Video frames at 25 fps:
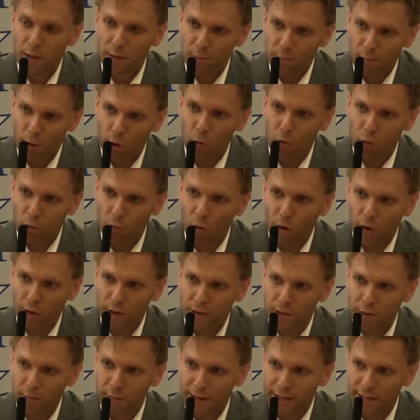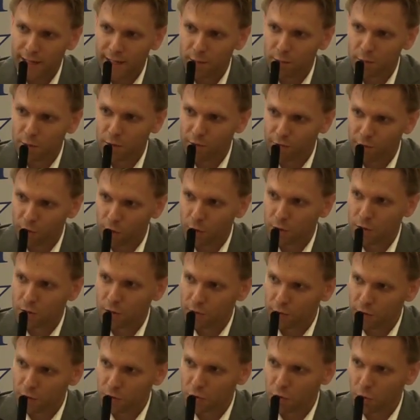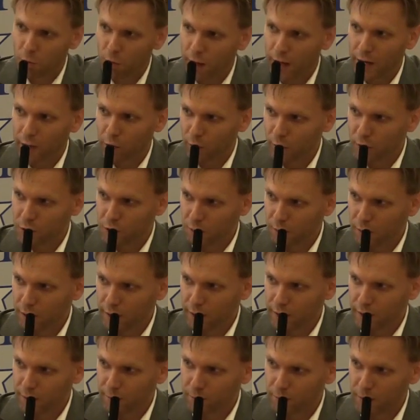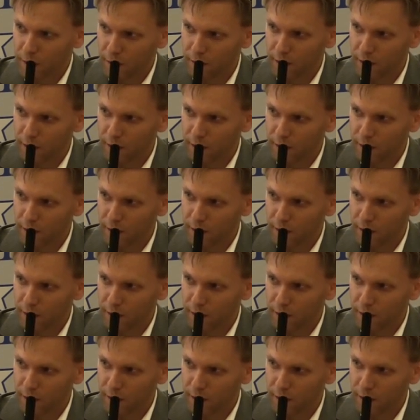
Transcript: both wanted to make him the first official black Razorback